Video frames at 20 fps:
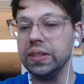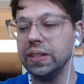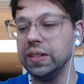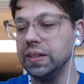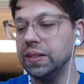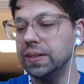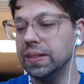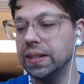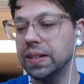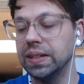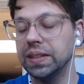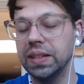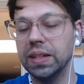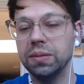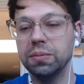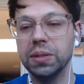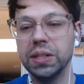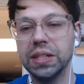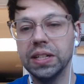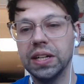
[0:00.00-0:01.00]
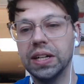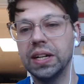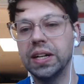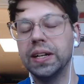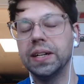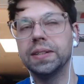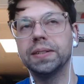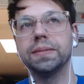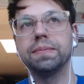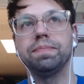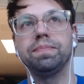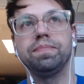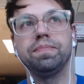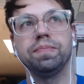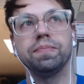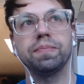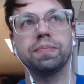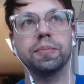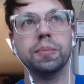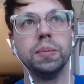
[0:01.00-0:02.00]
and then we got
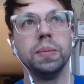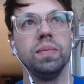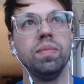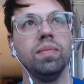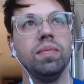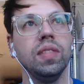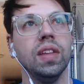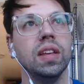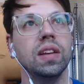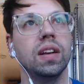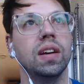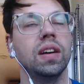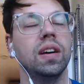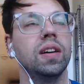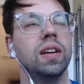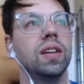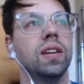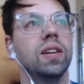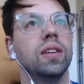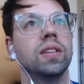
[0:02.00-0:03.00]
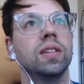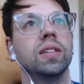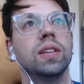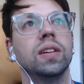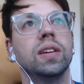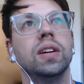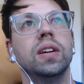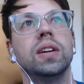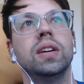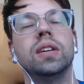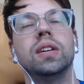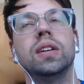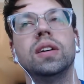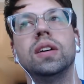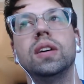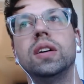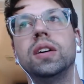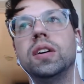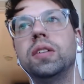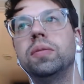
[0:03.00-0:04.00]
our
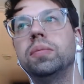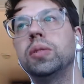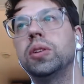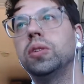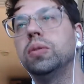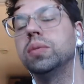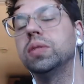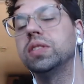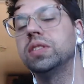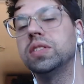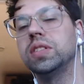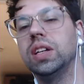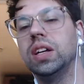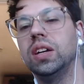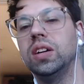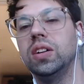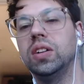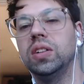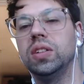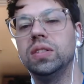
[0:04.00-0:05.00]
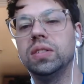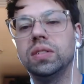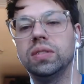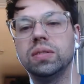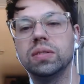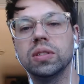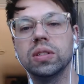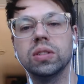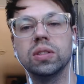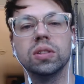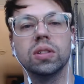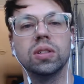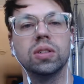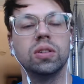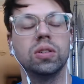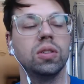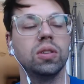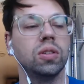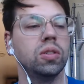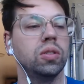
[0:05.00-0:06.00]
human cell
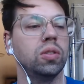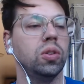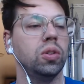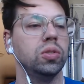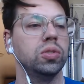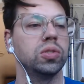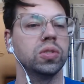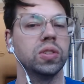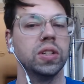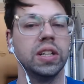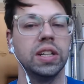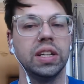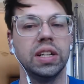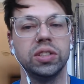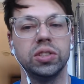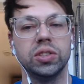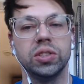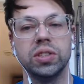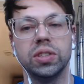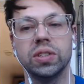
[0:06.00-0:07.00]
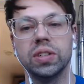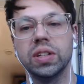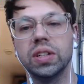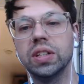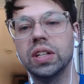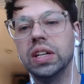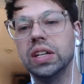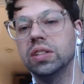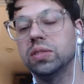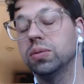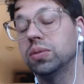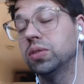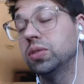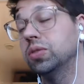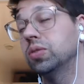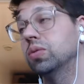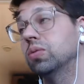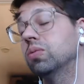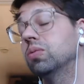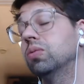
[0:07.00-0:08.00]
culturing and engineering class, which is
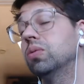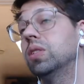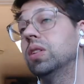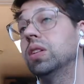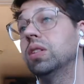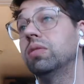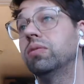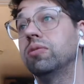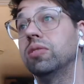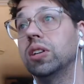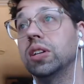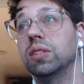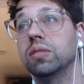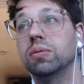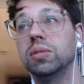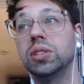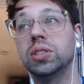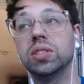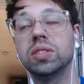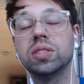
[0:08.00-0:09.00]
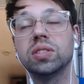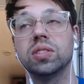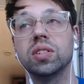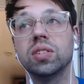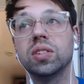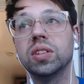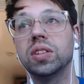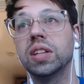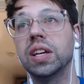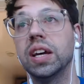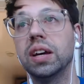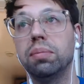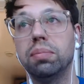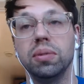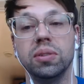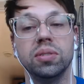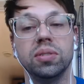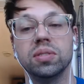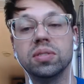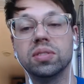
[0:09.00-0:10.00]
really fun. We just started that, but you can
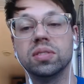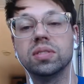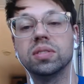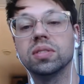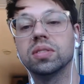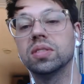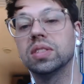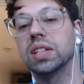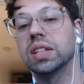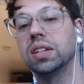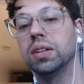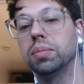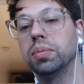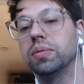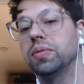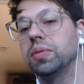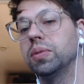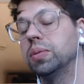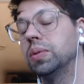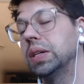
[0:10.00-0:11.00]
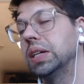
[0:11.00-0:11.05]
still sign up if you want.